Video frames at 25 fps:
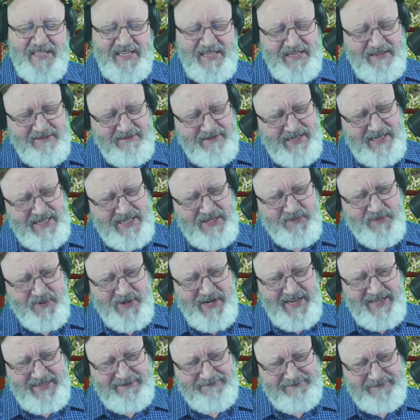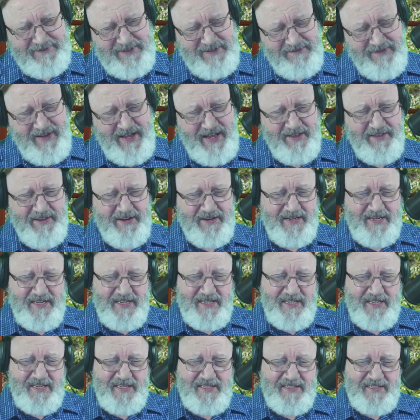Well, let's pray. Father,
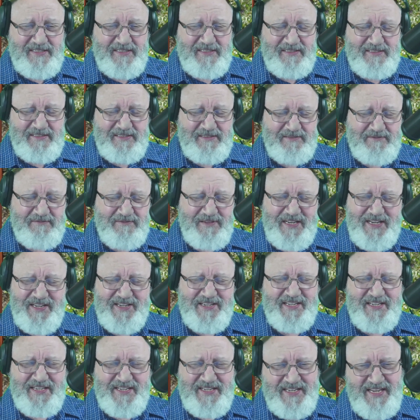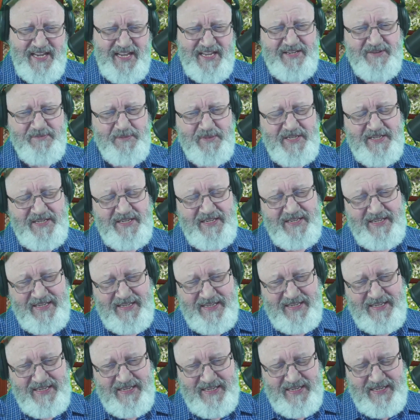what is contentment?
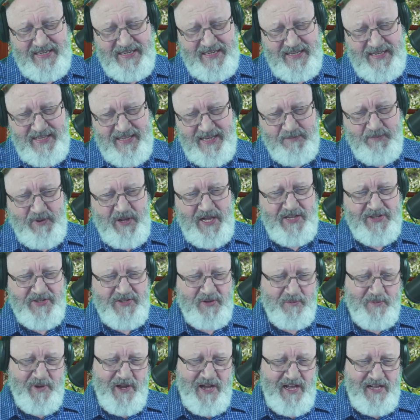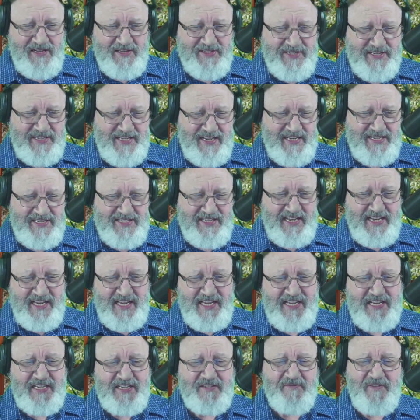The Apostle Paul says that he
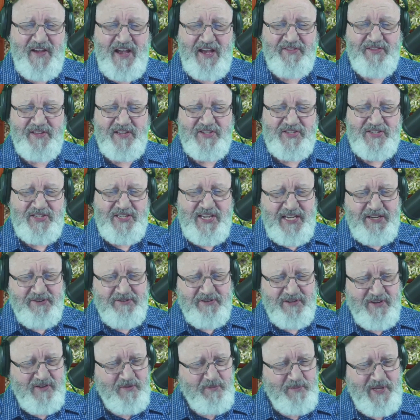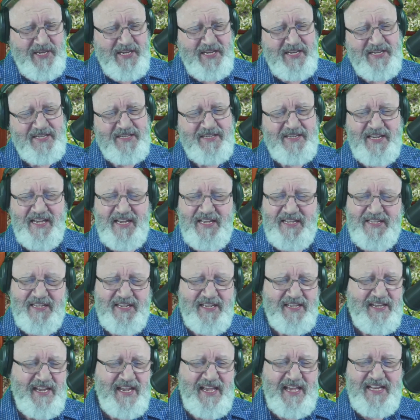has found the secret of being content
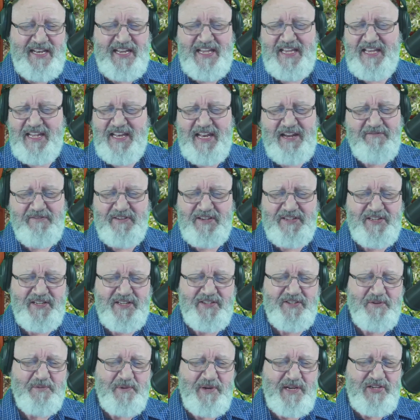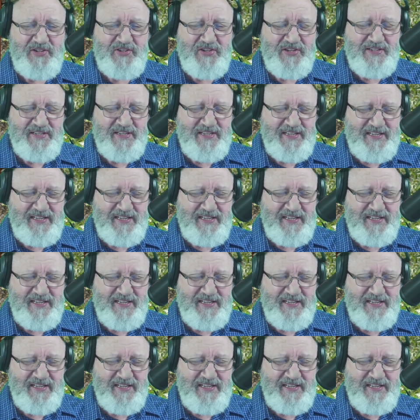in any and every situation.